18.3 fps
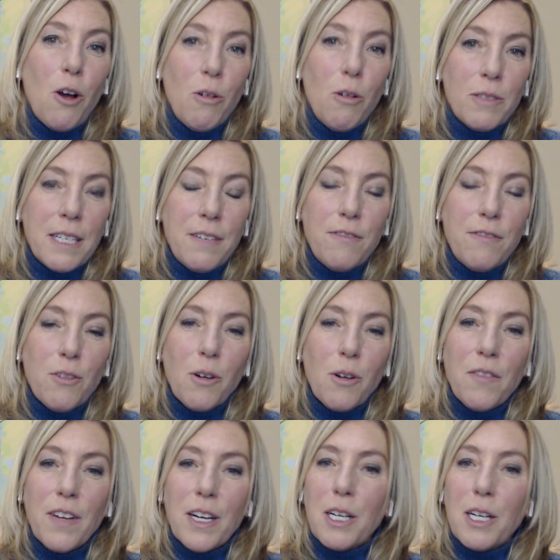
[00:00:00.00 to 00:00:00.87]
and only
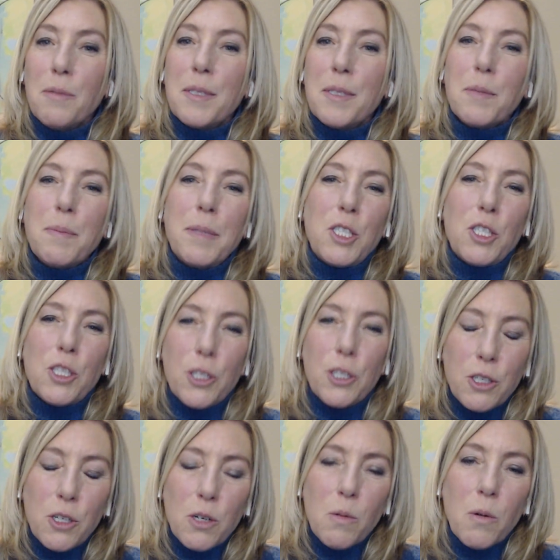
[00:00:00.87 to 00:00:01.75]
four variables, but
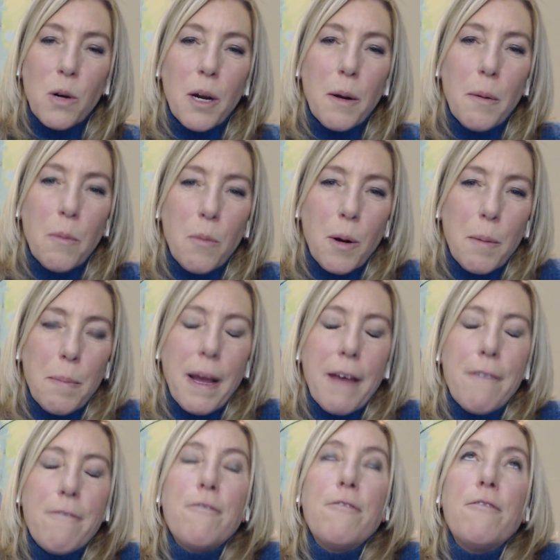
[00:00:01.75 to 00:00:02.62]
two were
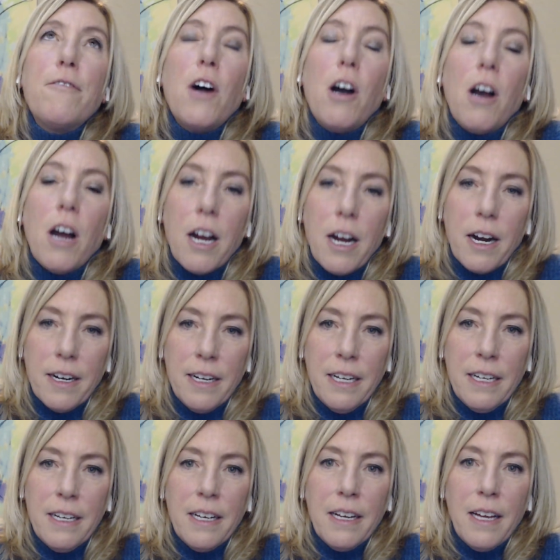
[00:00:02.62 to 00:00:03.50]
by far
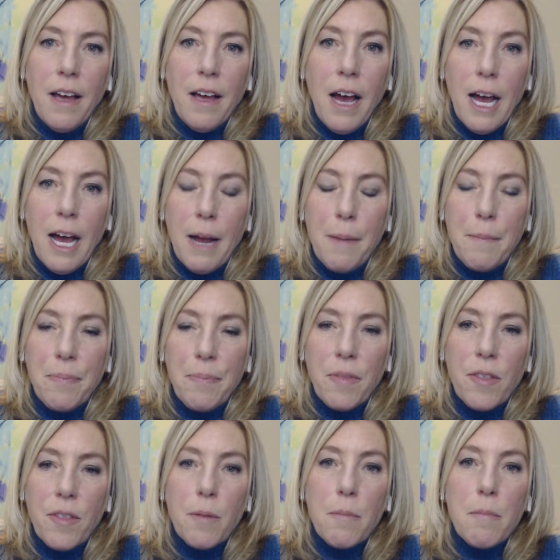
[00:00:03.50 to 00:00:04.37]

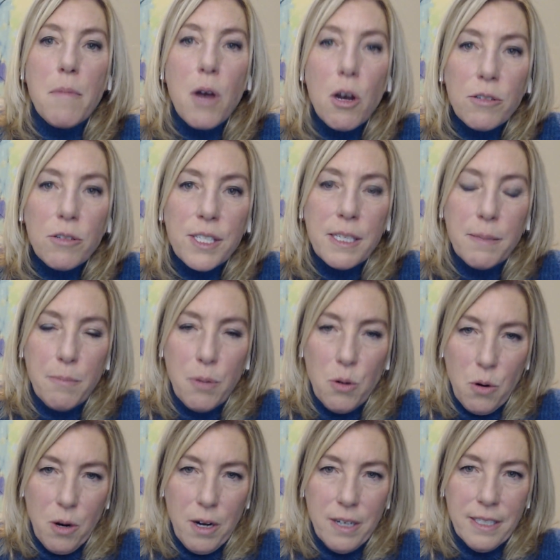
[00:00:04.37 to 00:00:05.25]
the most
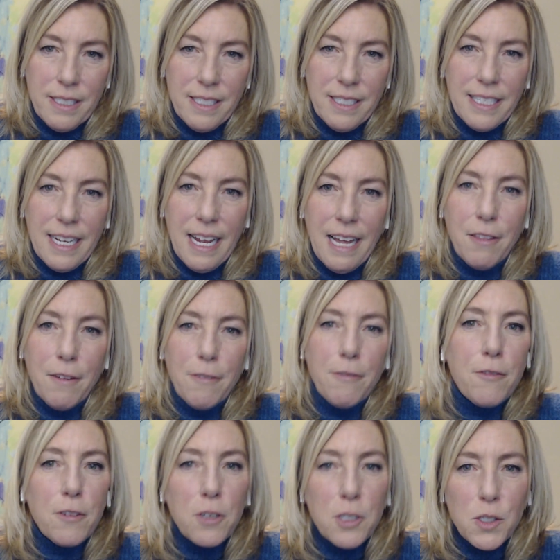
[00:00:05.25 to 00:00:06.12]
important. And the
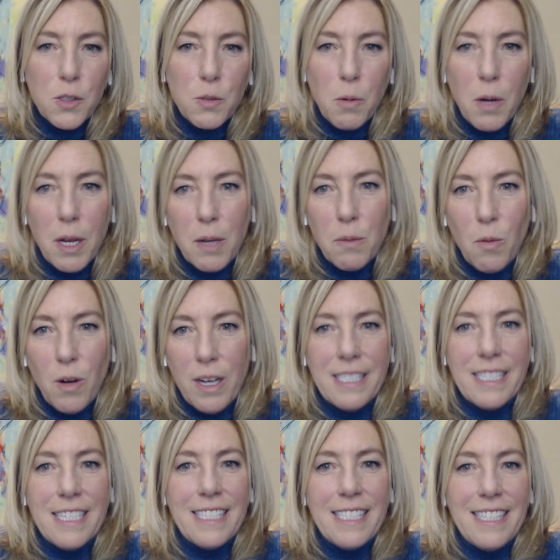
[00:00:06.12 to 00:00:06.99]
first one
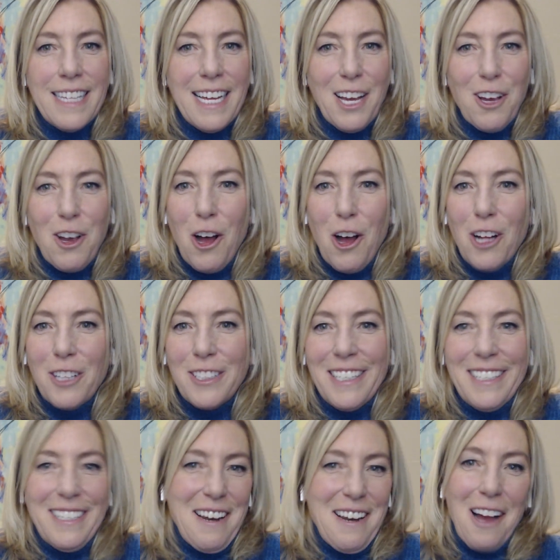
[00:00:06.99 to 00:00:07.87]
was this thing
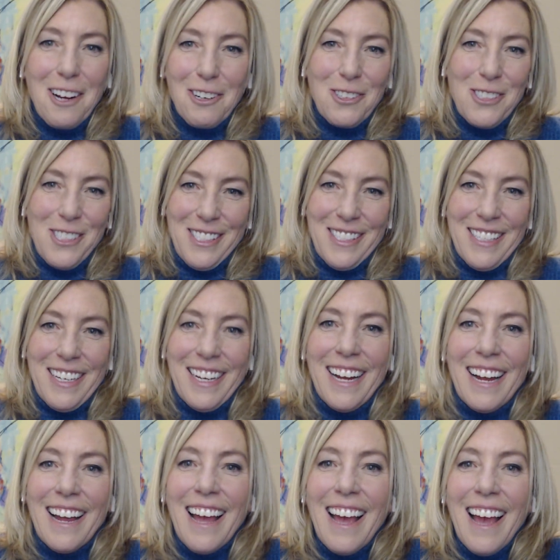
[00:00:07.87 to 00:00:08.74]
called
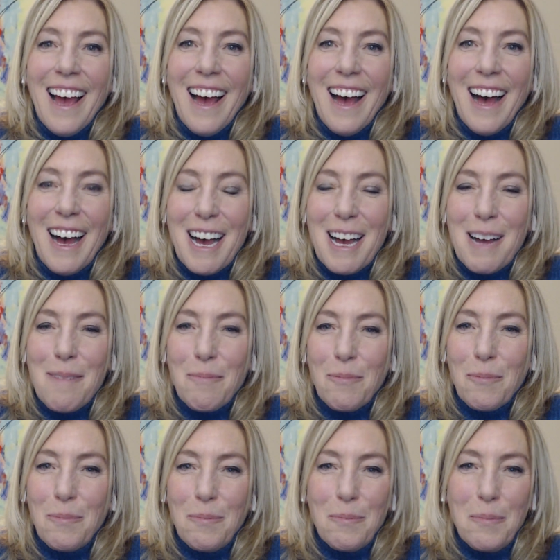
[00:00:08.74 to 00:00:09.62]
anocracy.
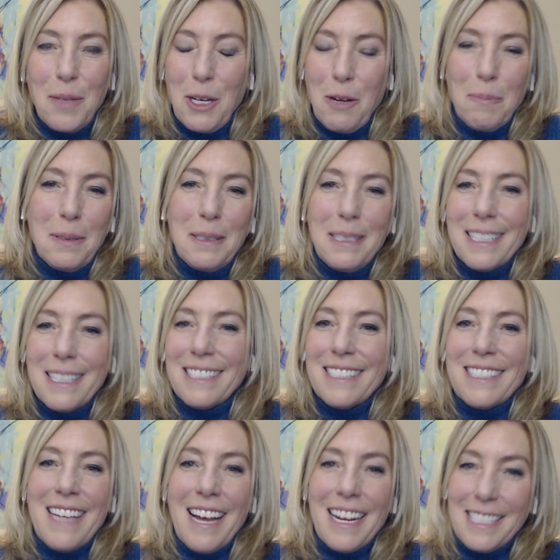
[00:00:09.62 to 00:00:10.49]

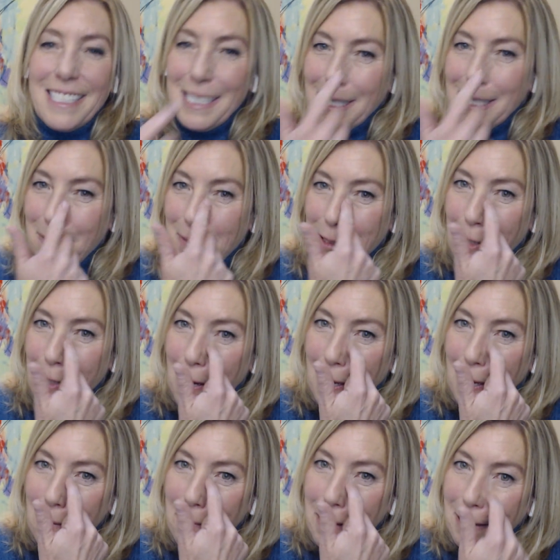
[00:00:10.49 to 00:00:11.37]
Political scientists have been
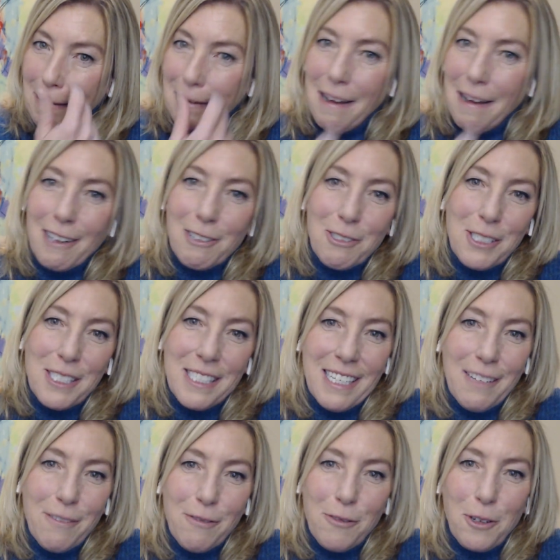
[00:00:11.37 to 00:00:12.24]
talking about
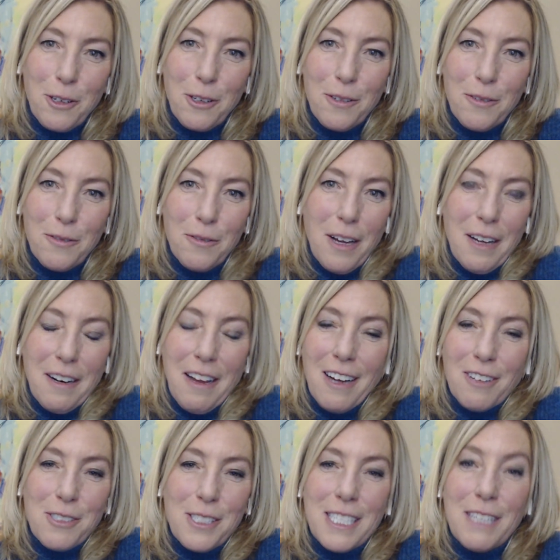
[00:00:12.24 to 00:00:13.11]
anocracy for
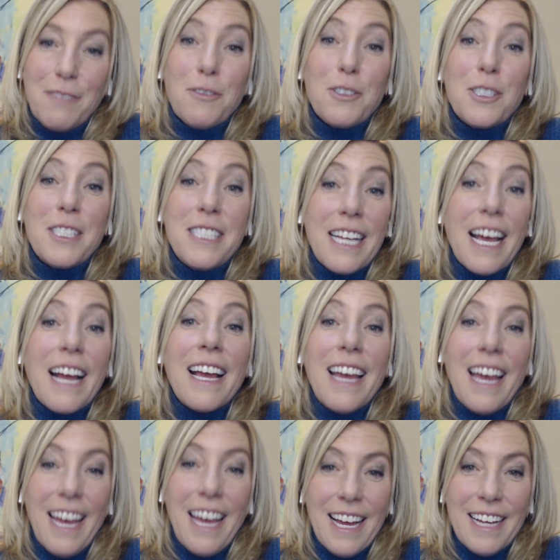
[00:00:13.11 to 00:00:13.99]

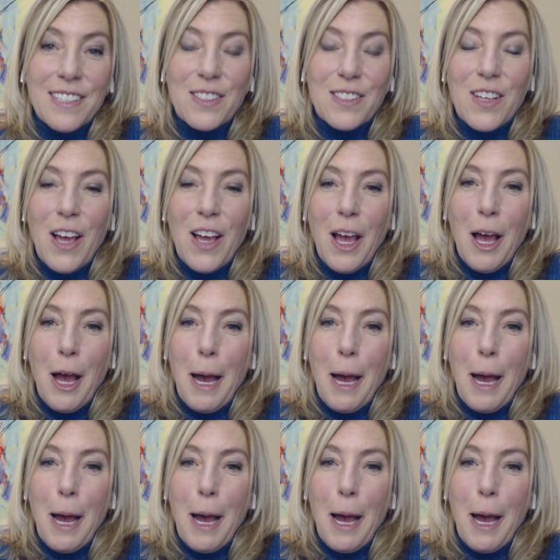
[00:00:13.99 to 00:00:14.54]
decades.